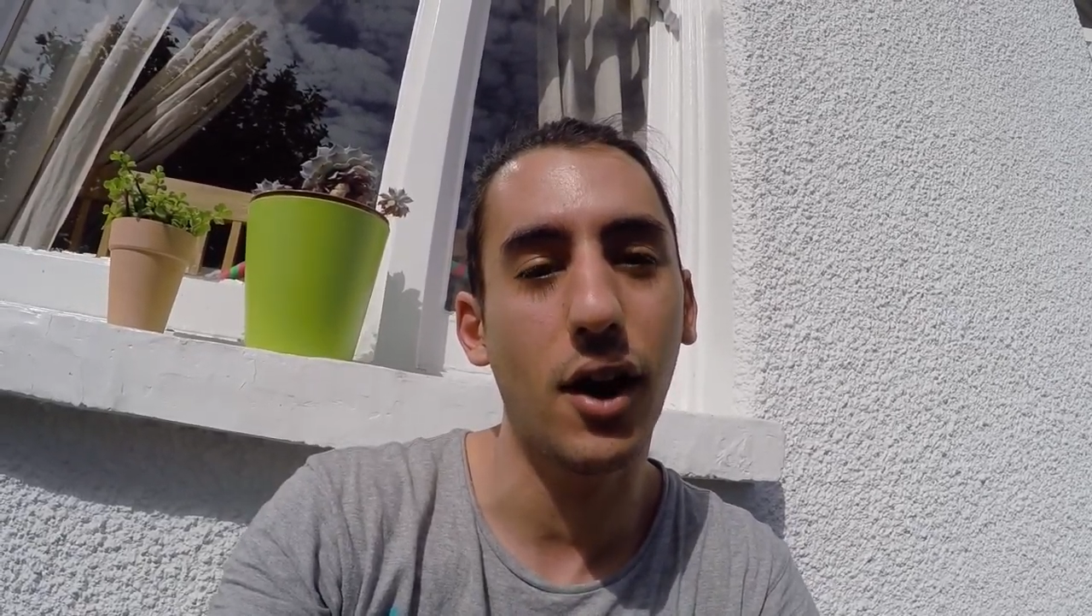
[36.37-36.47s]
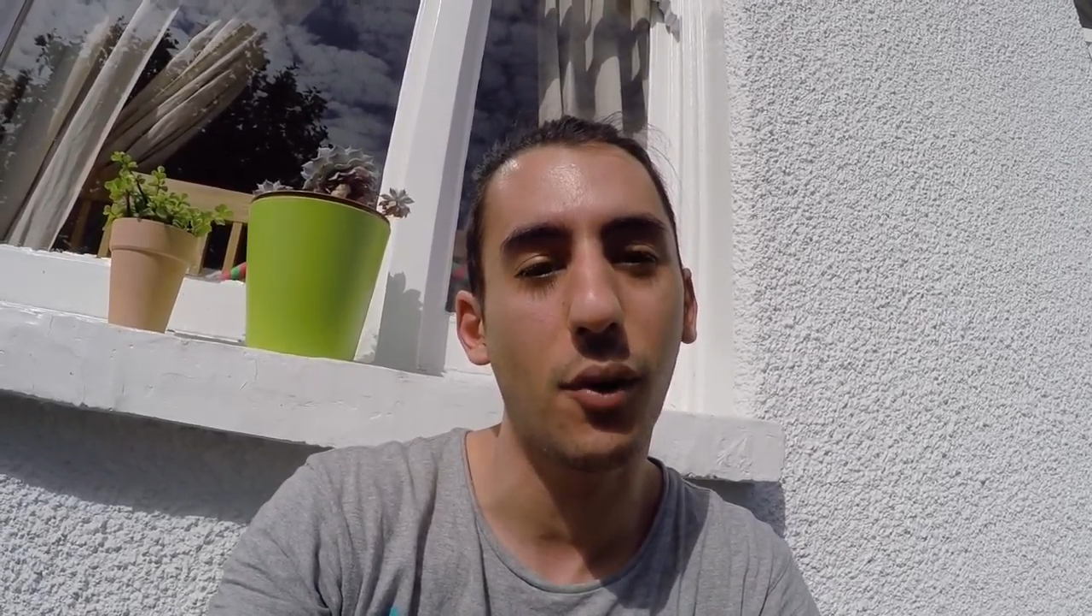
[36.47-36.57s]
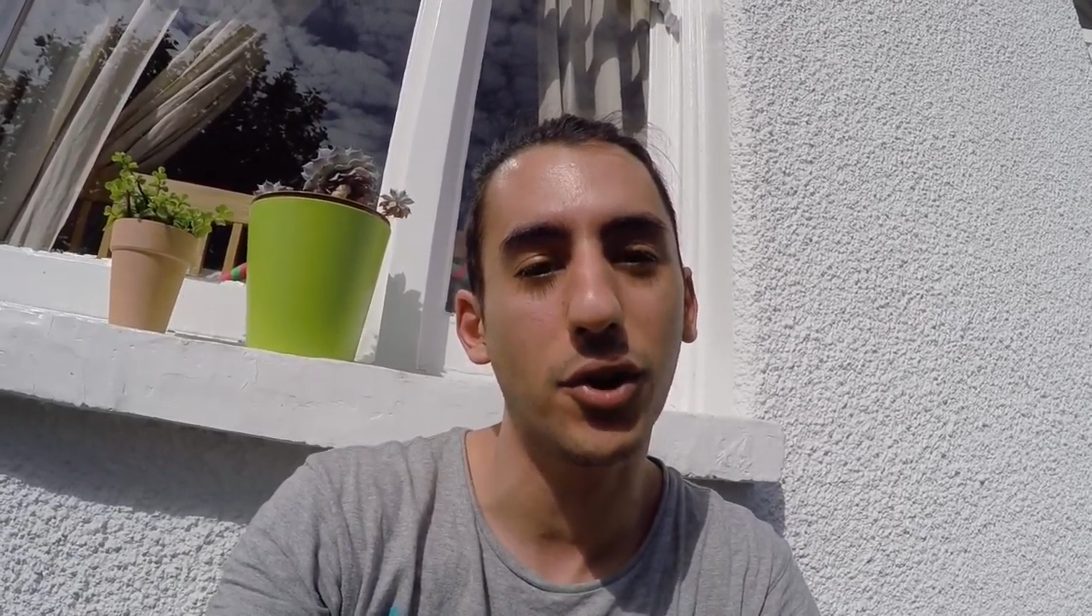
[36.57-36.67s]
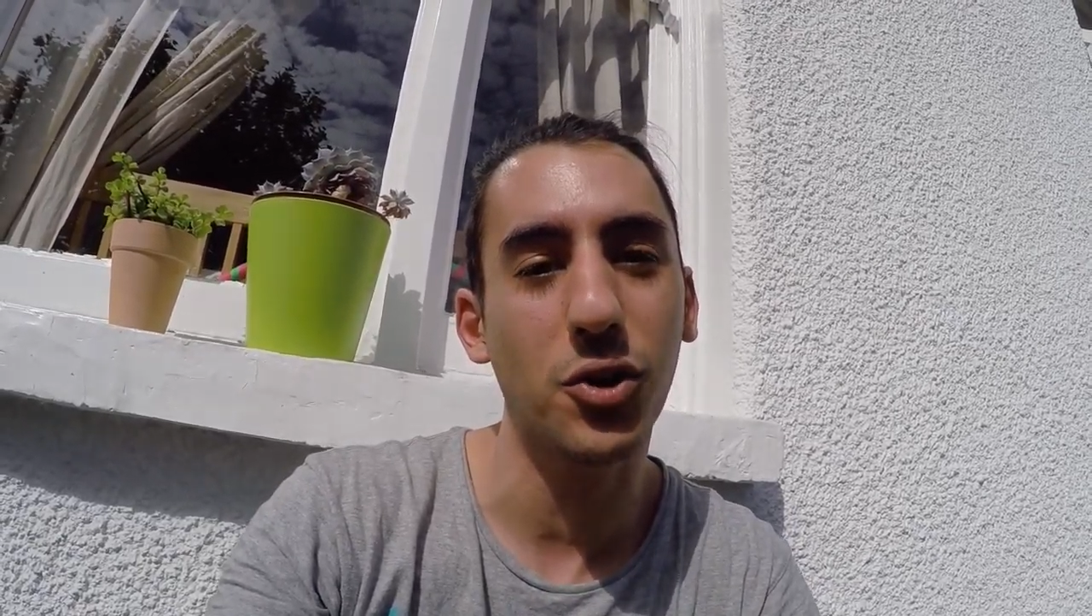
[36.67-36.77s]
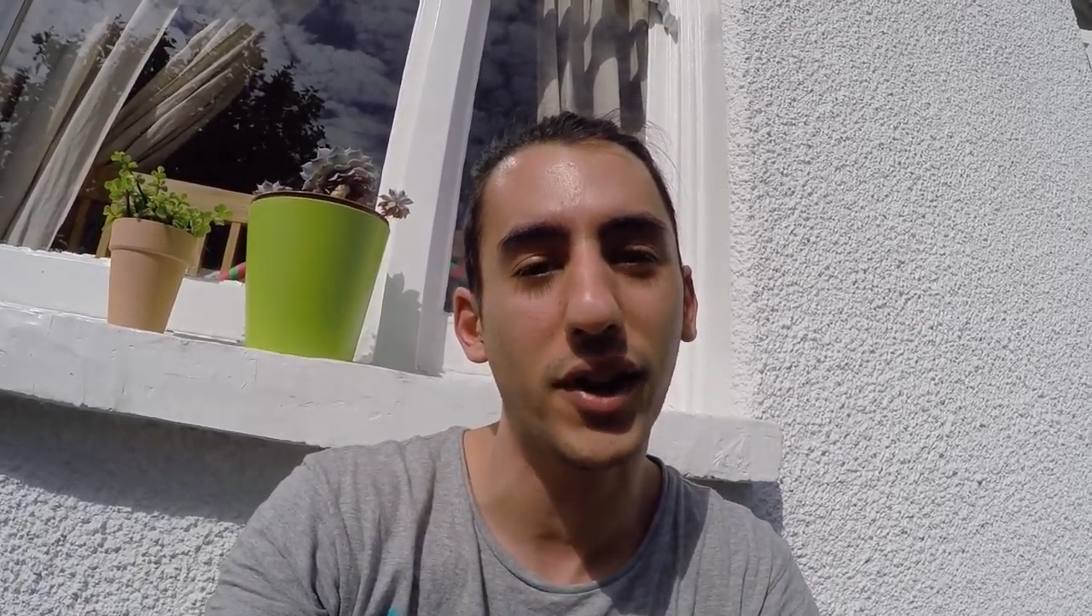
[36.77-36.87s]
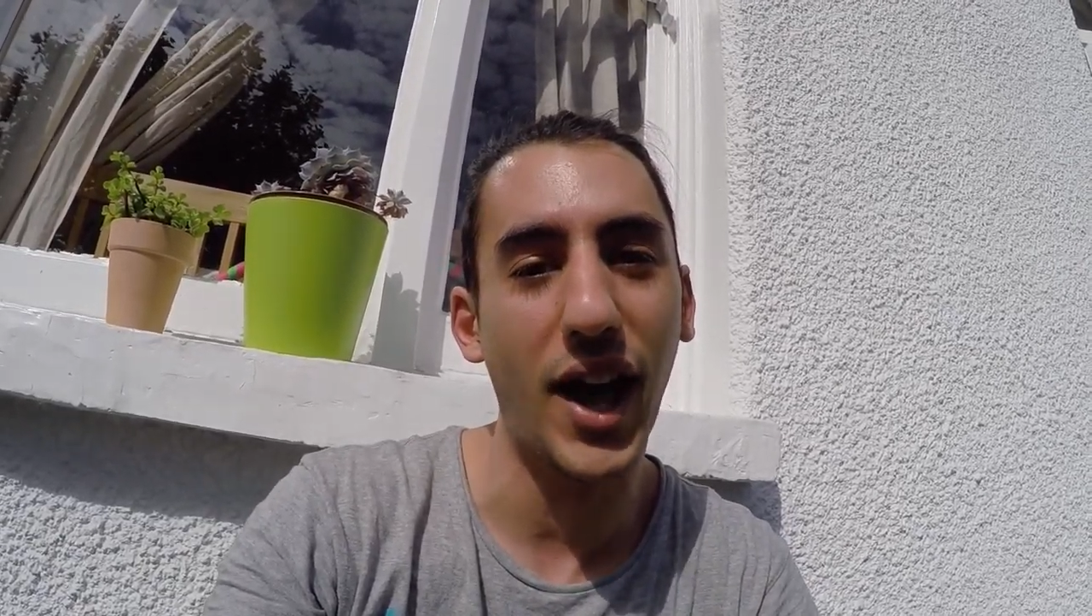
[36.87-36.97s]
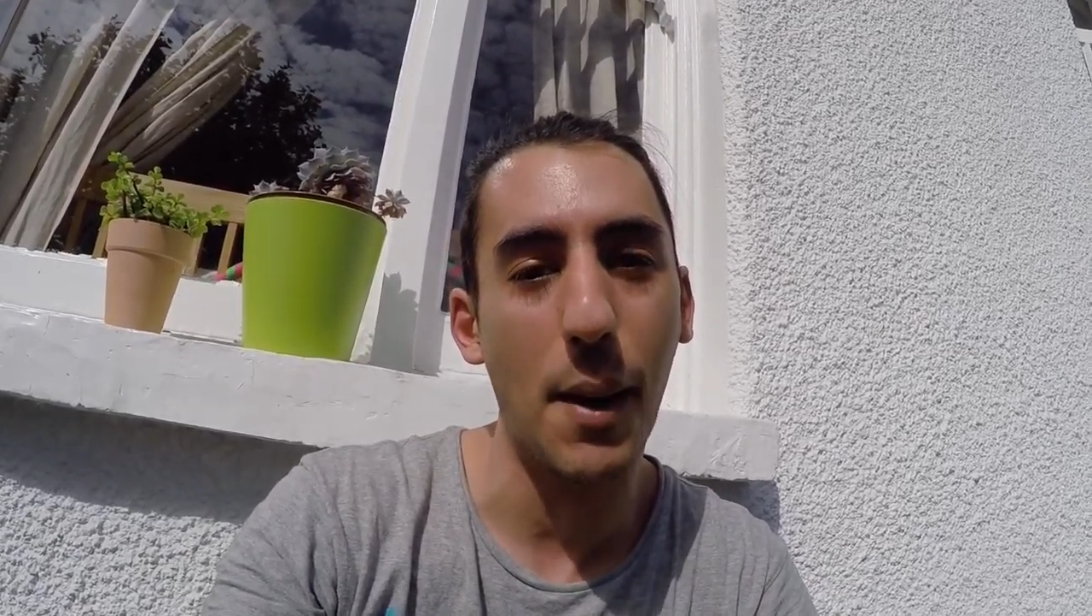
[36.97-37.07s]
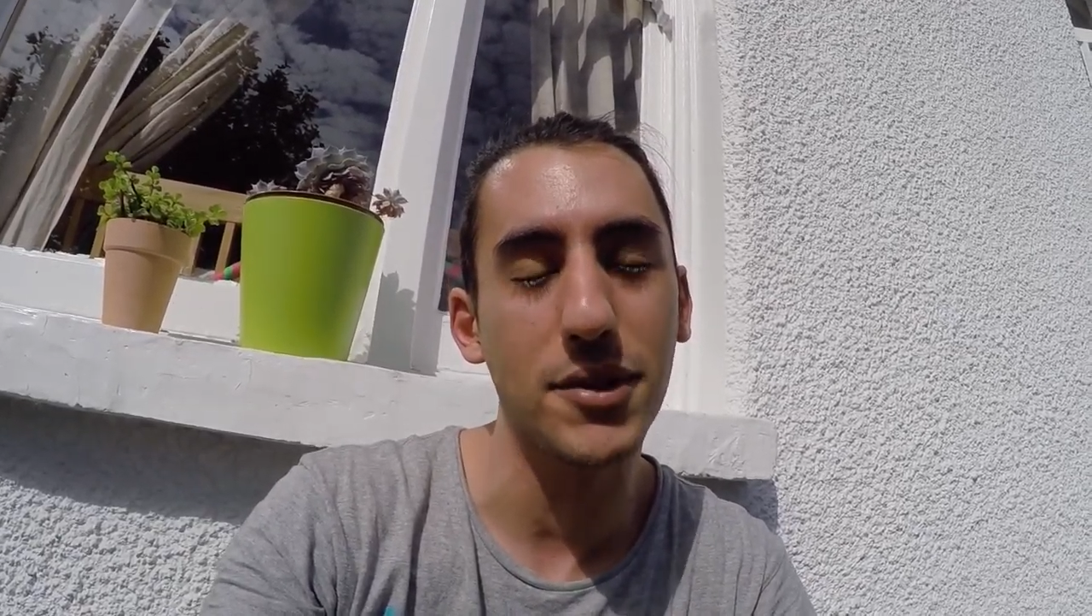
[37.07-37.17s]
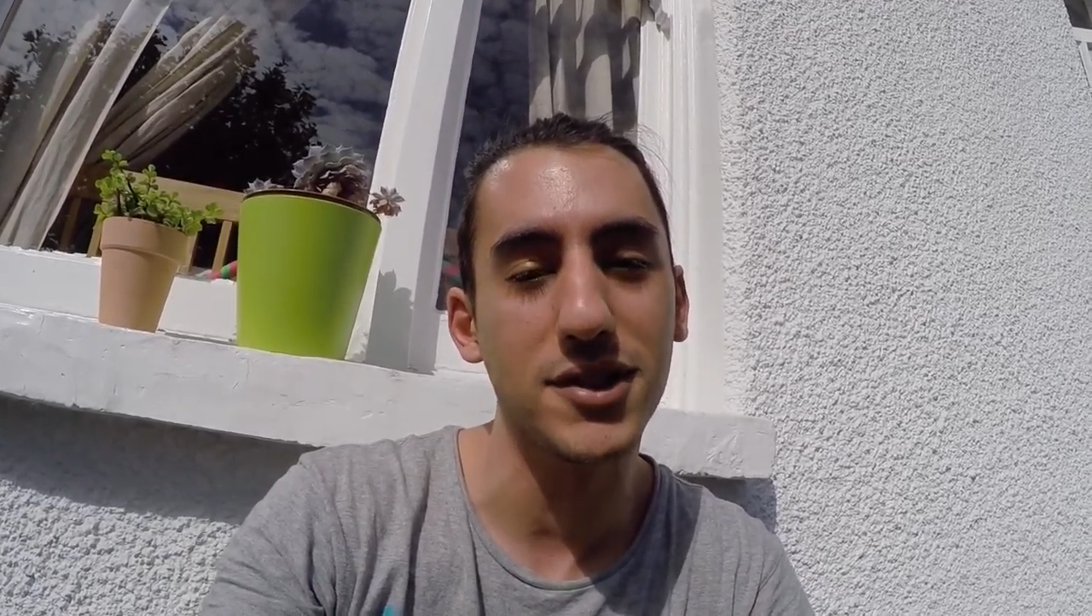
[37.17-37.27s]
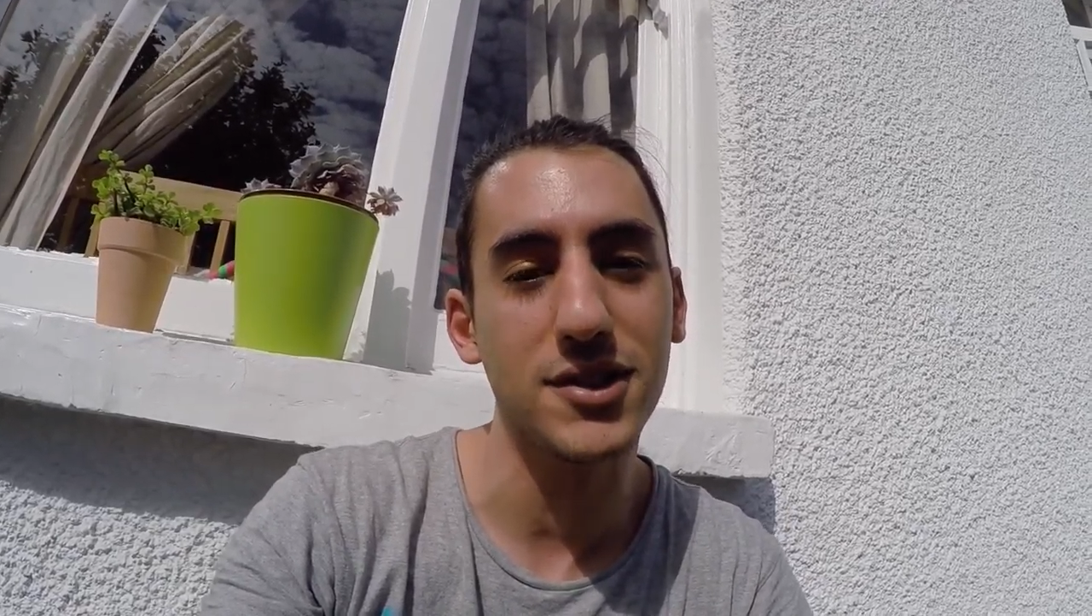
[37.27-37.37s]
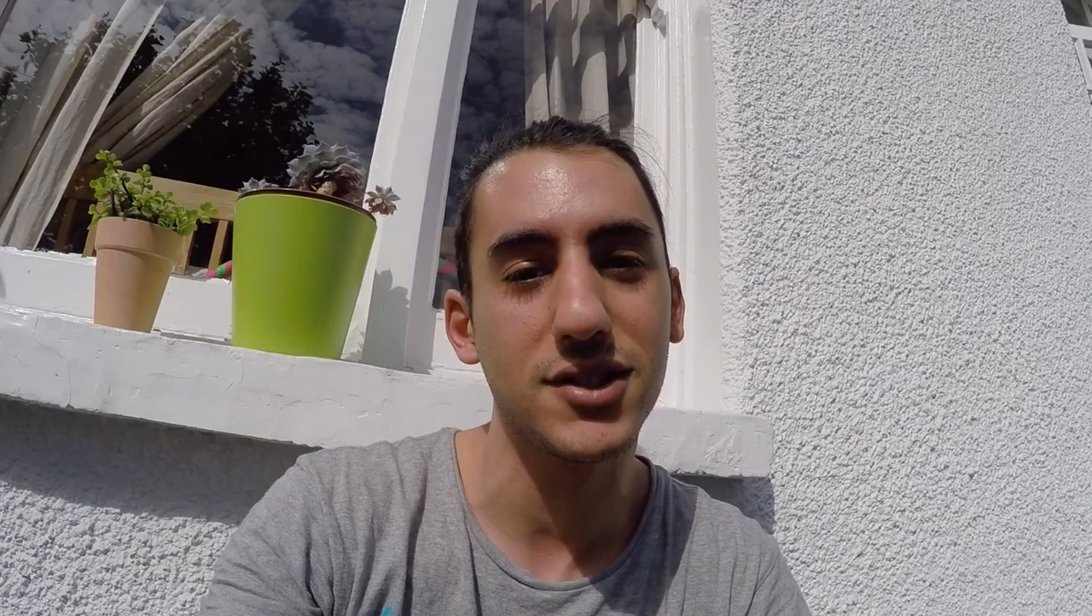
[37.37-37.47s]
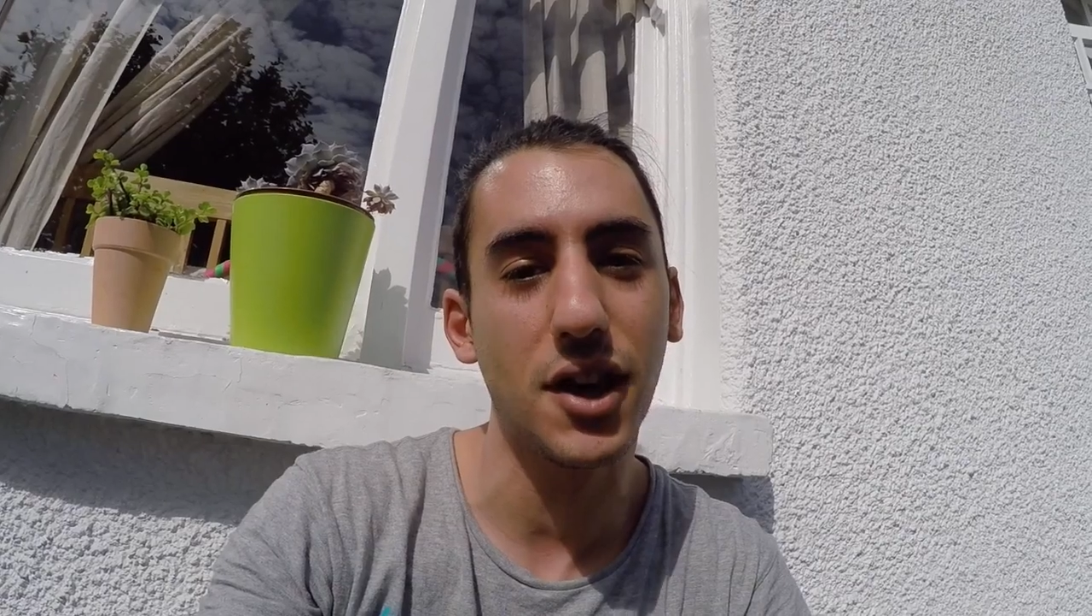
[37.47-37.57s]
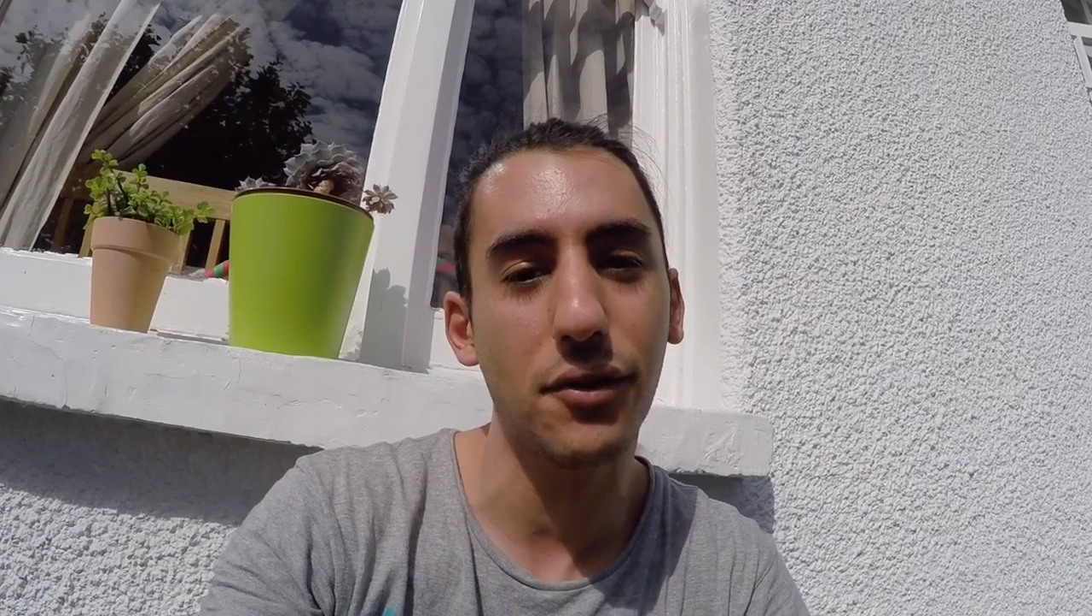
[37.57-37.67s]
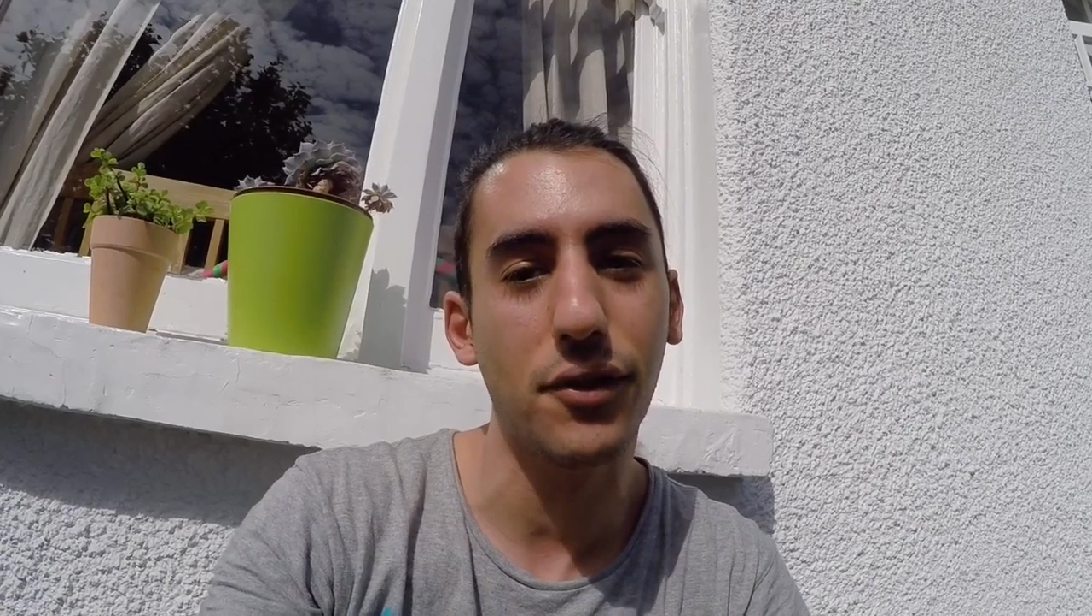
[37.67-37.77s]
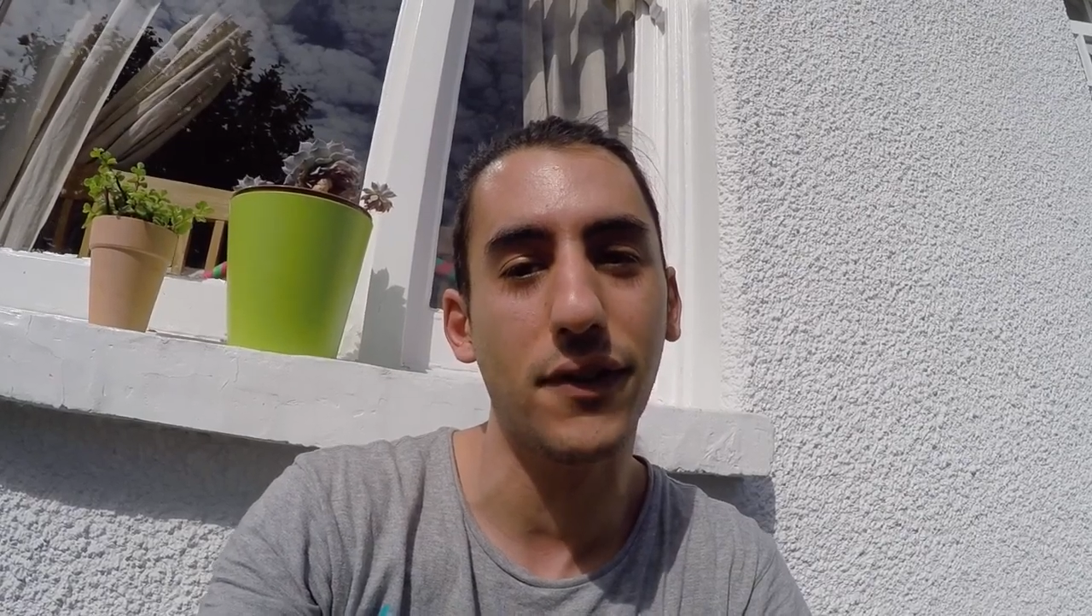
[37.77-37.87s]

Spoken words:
We're doing Amazon stuff,